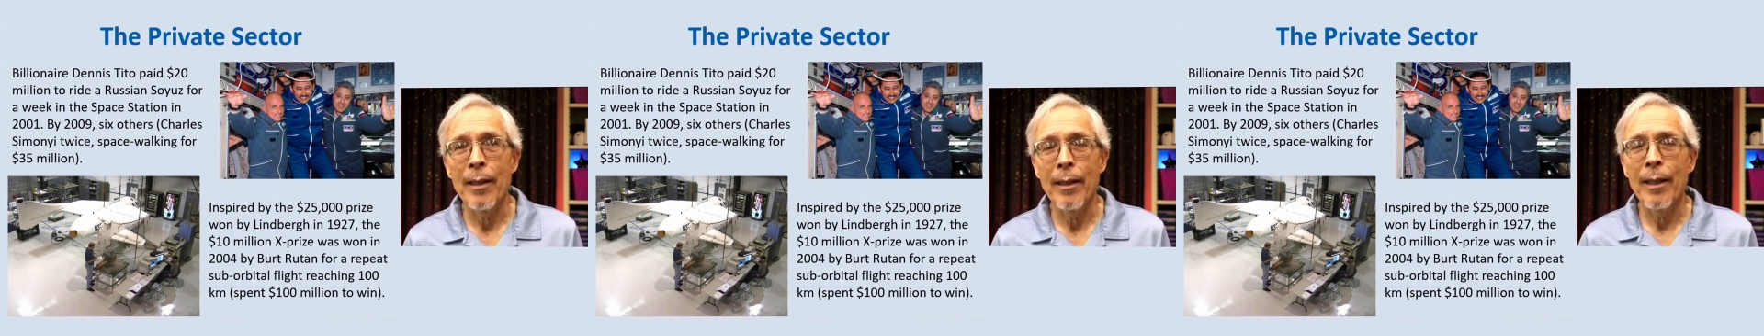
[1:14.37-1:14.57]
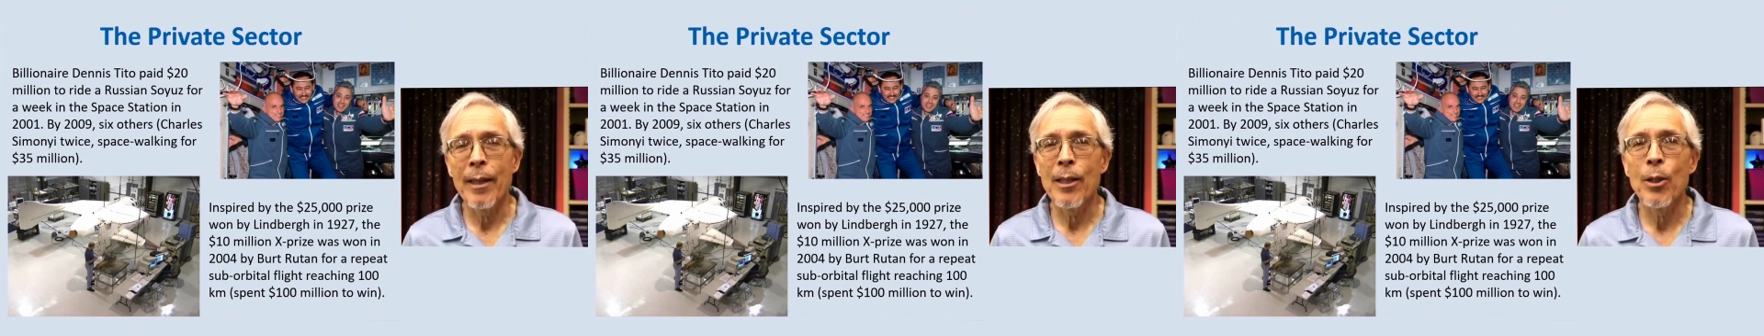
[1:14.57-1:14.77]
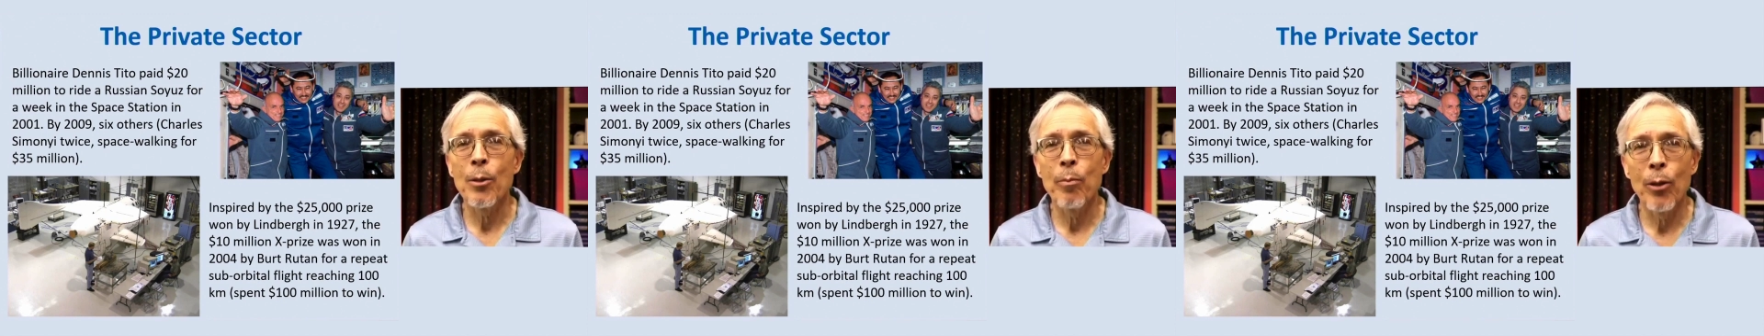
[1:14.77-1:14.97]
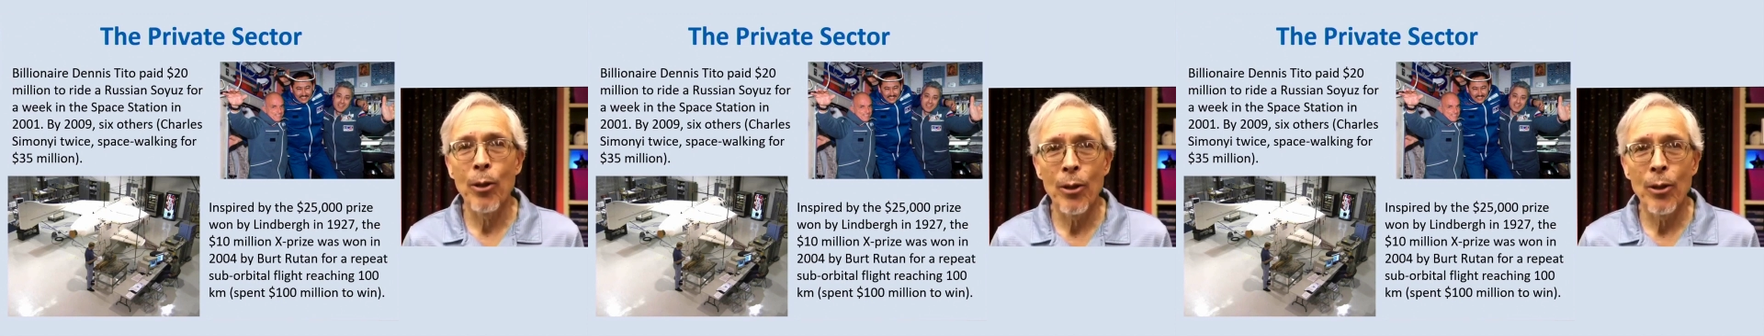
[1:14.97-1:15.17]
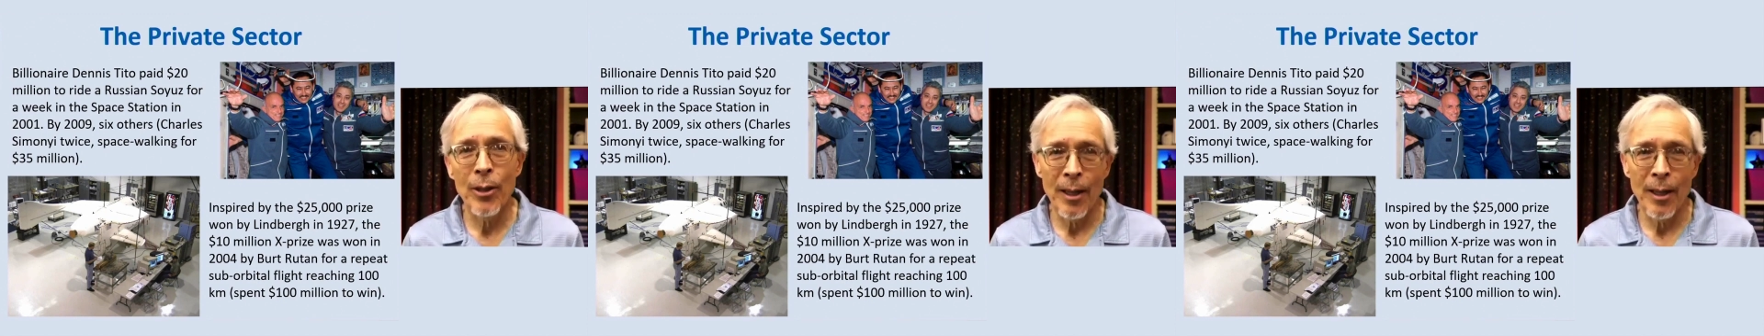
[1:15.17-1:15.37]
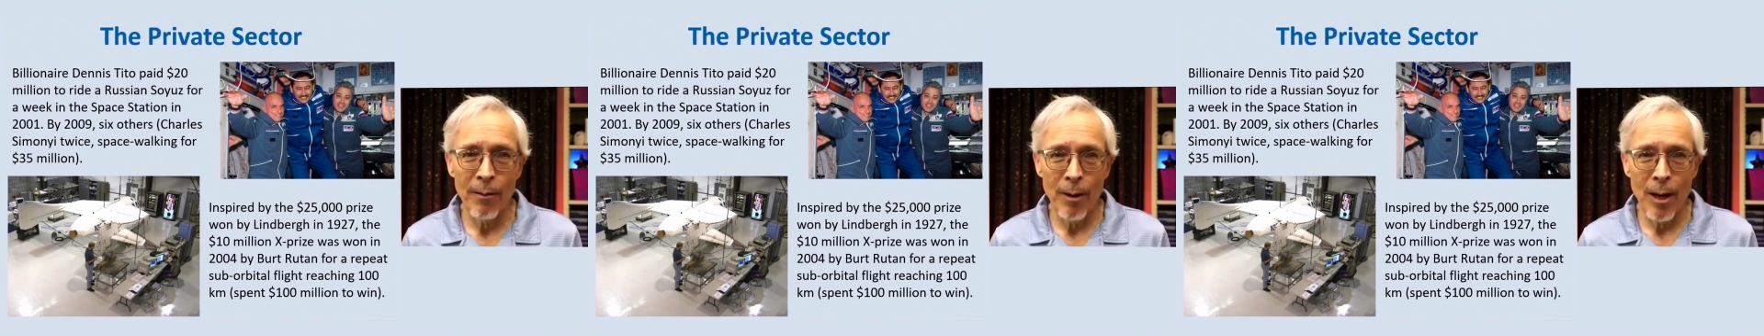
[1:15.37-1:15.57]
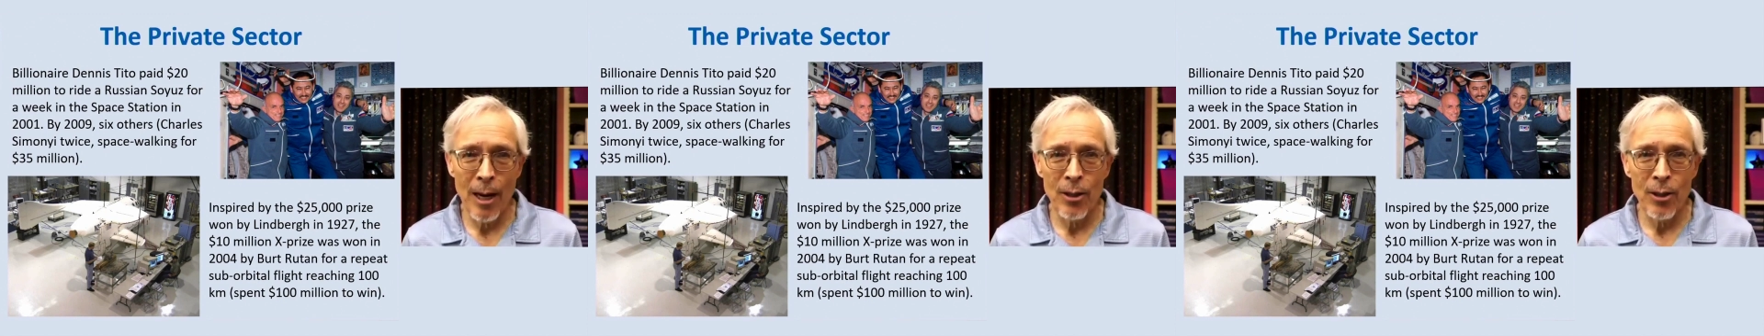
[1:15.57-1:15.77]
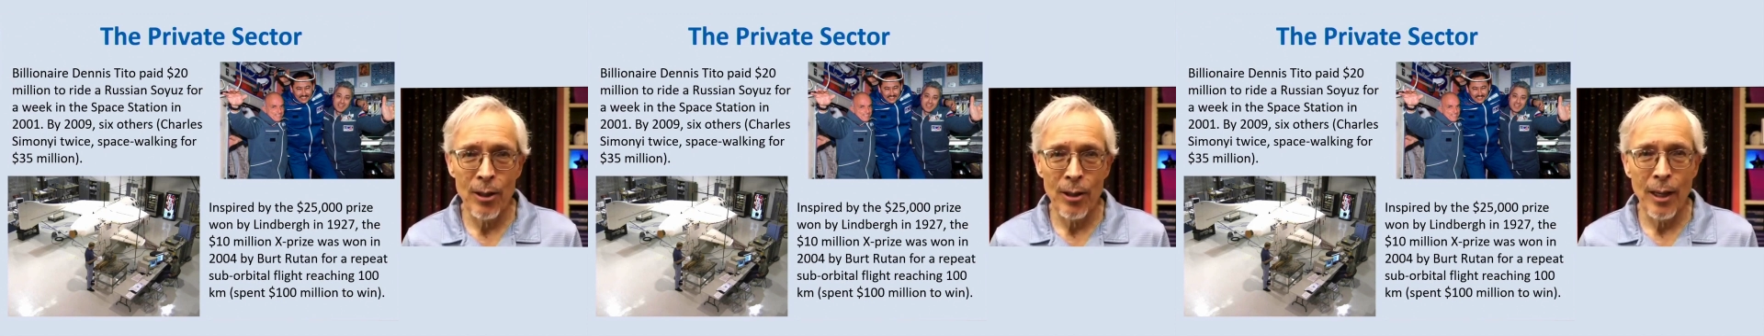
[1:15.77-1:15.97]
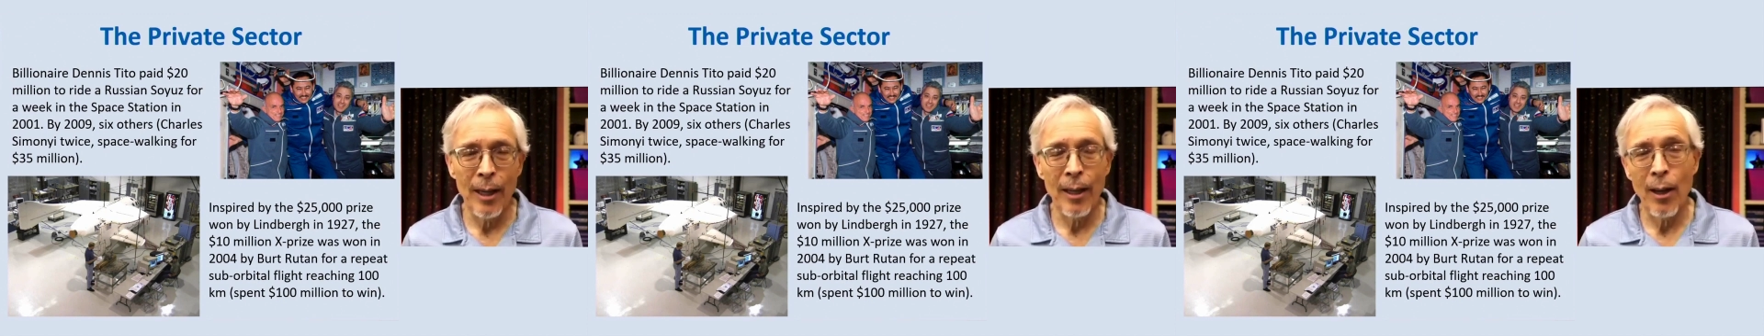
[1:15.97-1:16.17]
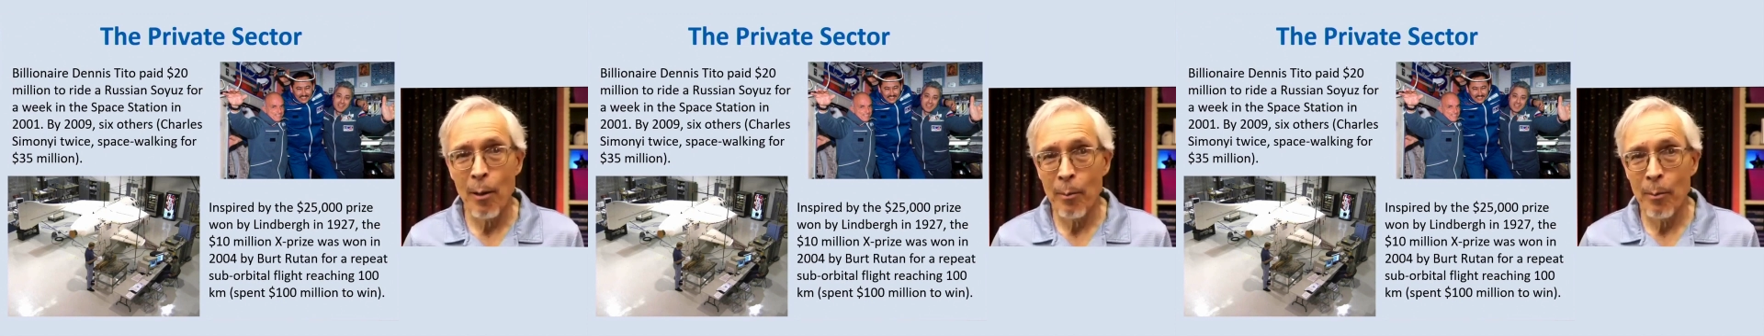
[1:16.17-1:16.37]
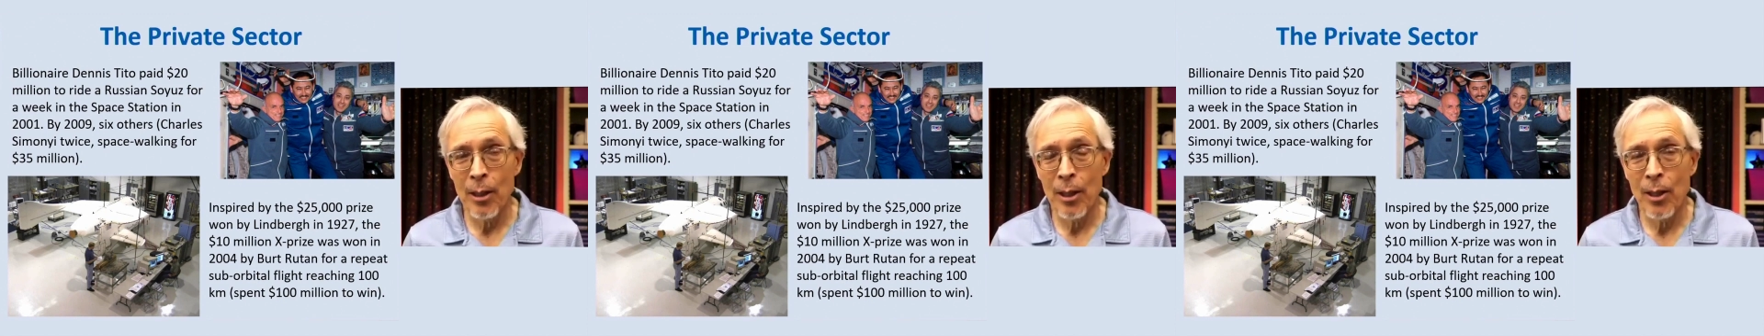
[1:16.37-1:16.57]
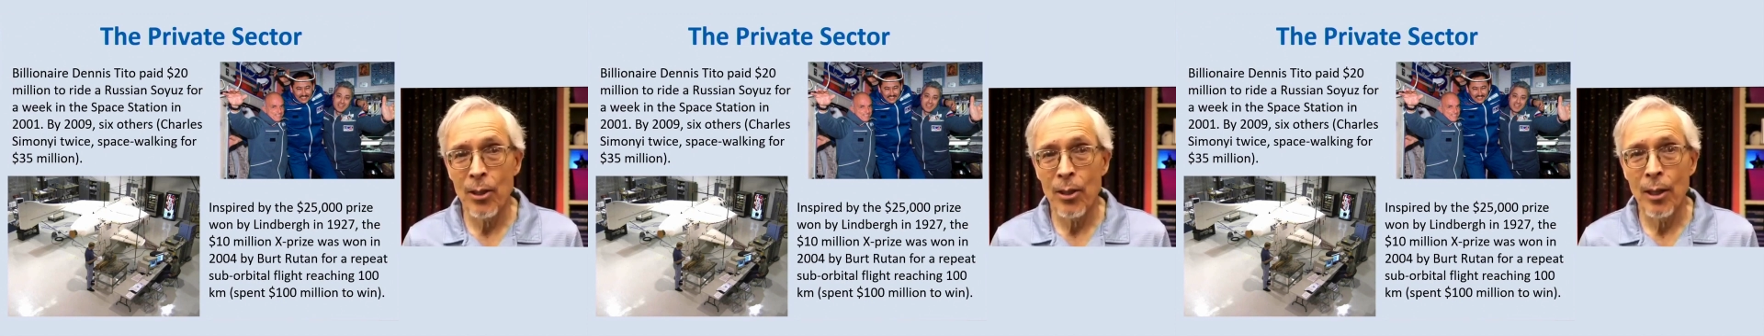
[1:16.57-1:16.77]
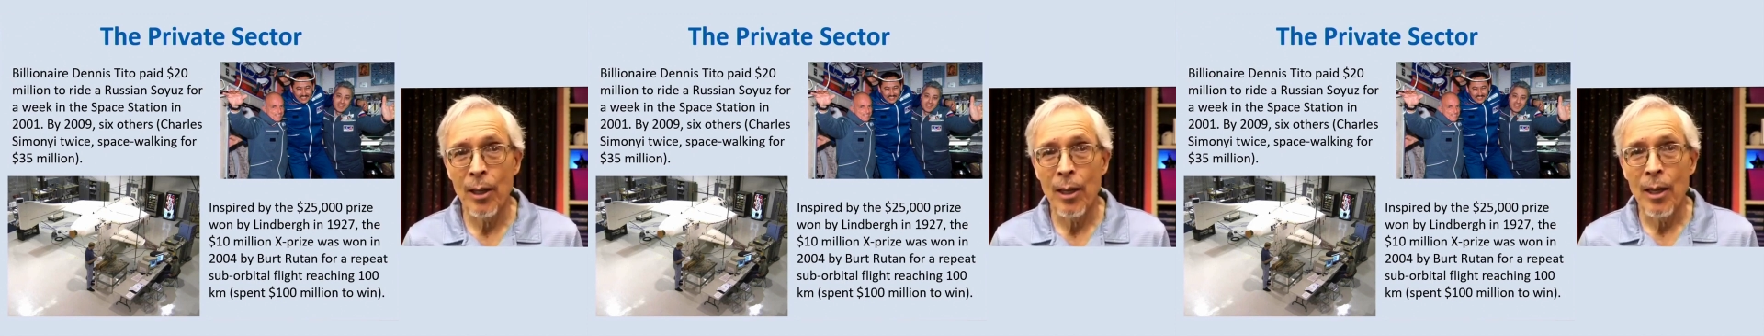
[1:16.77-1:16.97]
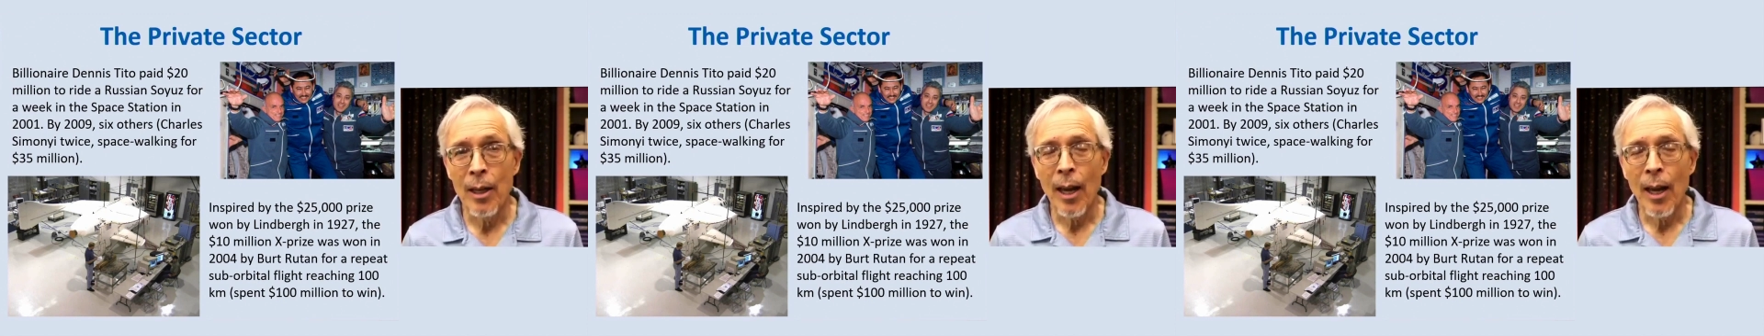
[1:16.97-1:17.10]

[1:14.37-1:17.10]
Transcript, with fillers: that it spurs innovation and competition.